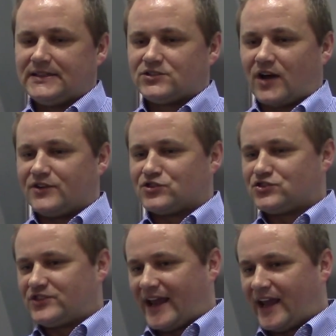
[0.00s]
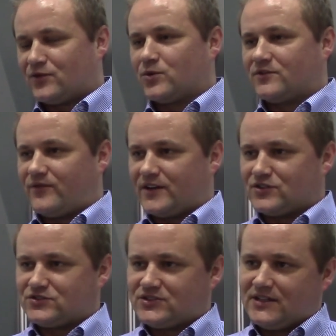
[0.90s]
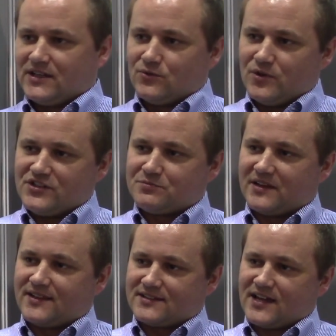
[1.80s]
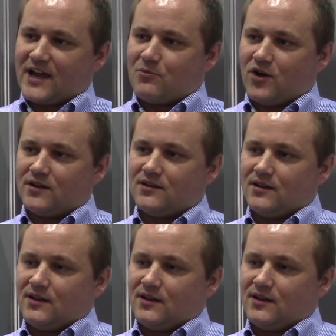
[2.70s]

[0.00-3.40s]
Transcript: to understand what vendors really spent their time on,